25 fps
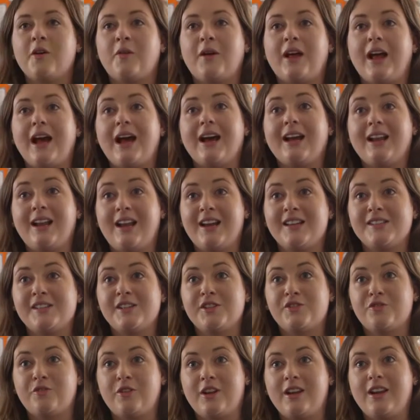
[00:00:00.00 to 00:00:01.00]
Well, our
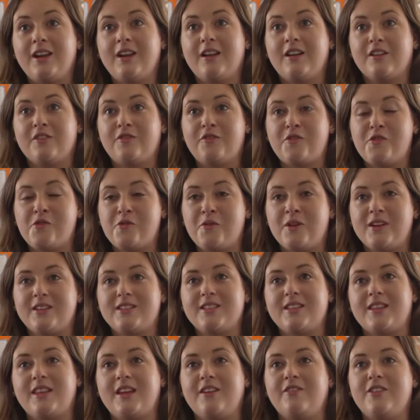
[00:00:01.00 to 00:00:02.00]
classes really look
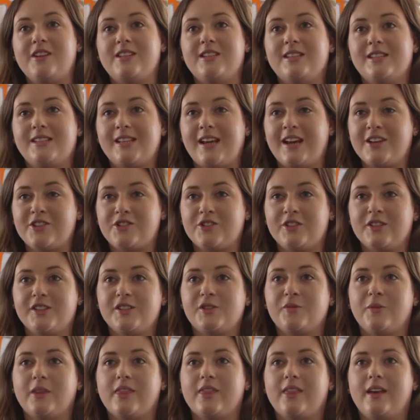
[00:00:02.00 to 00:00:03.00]
forward to their reading
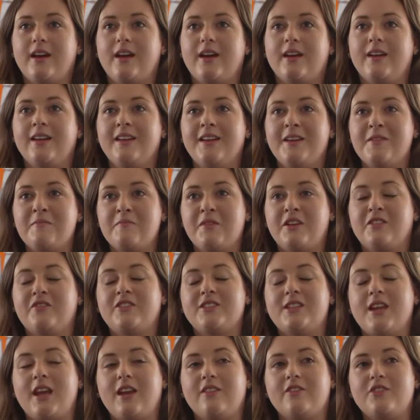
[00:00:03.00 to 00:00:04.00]
sessions with the
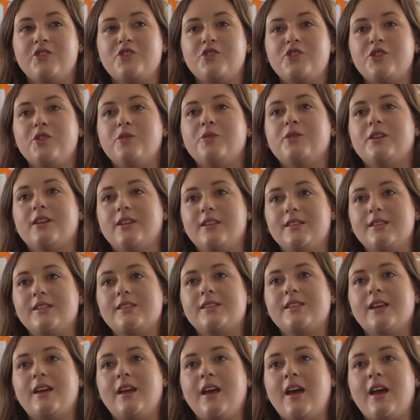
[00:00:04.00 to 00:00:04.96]
Milford Haven students.